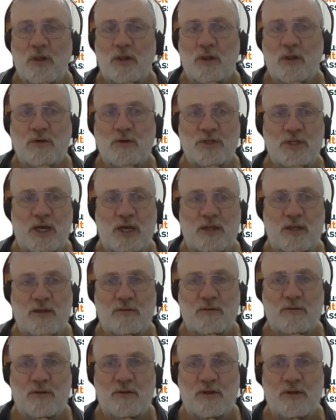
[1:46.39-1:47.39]
Laurie
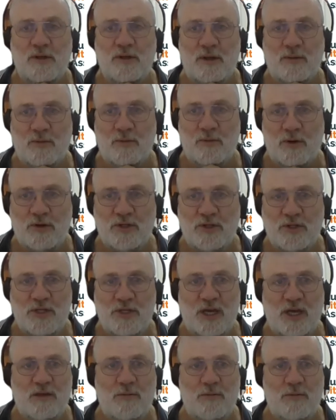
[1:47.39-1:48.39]
started, um, Laurie
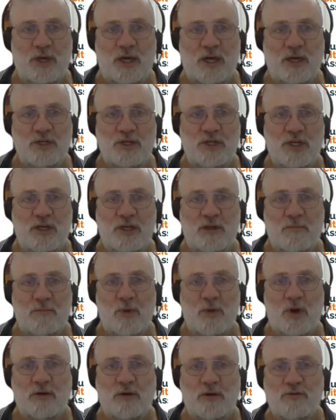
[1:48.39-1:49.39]
started a PhD in
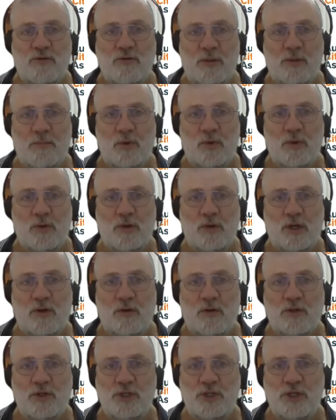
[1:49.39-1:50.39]
migratory bird
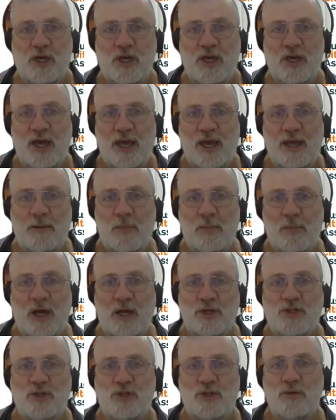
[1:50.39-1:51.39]
ecology in
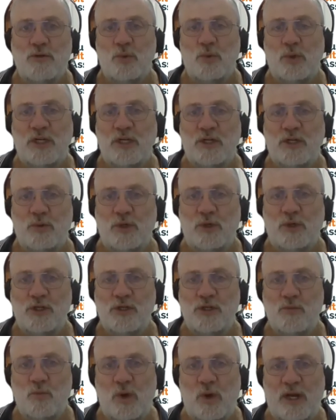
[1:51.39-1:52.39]
March
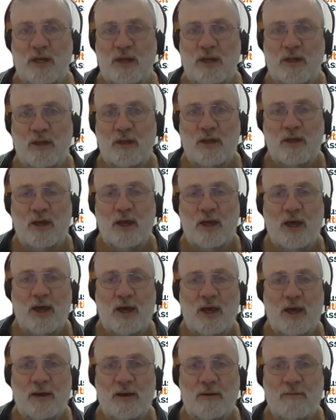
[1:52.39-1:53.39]
2021,
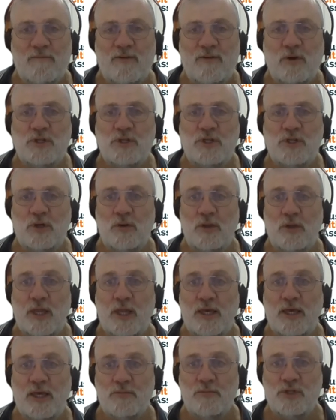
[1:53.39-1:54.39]
uh, focusing on the
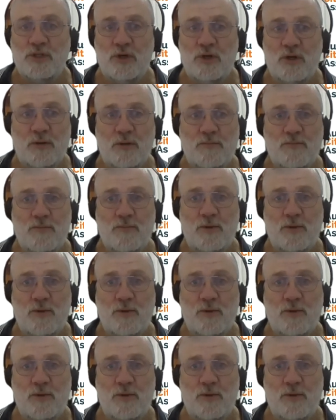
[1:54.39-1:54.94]
Latham snipe